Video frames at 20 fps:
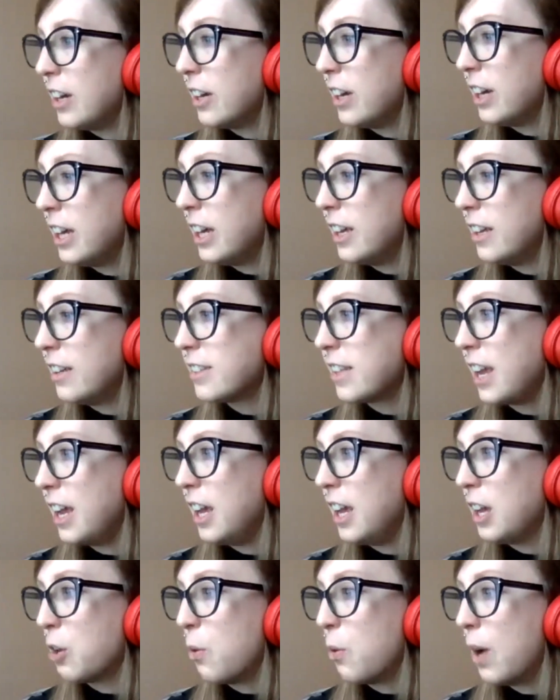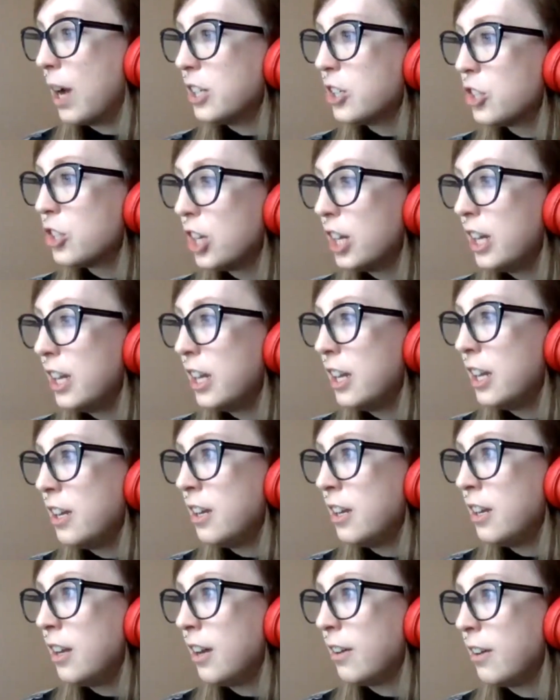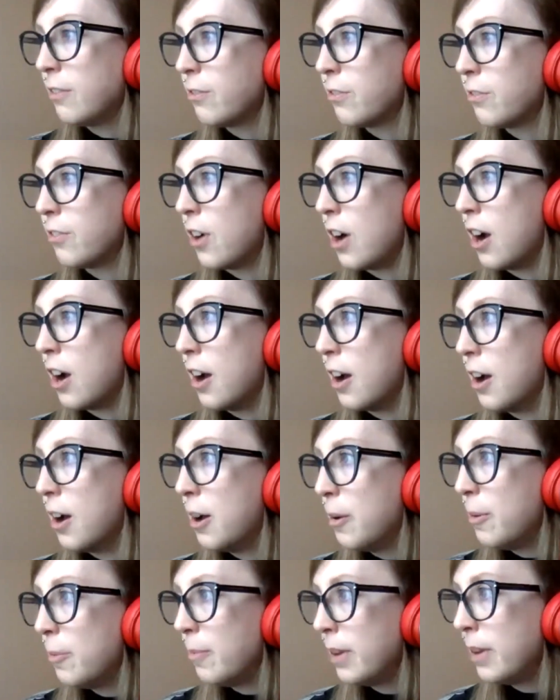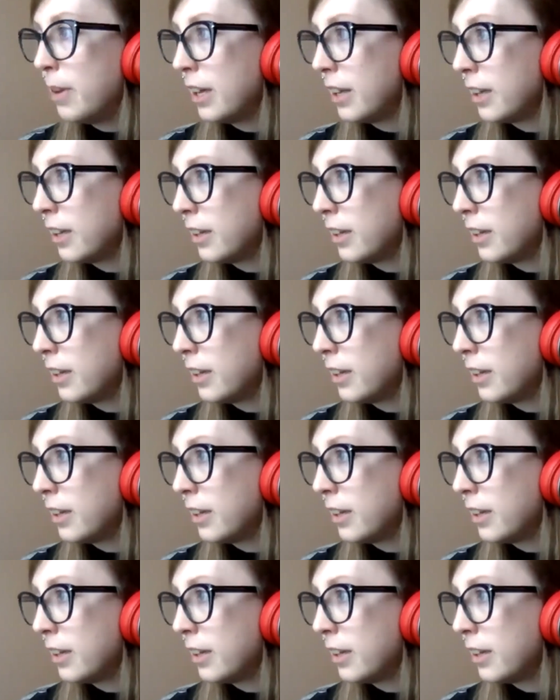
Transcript: is a question from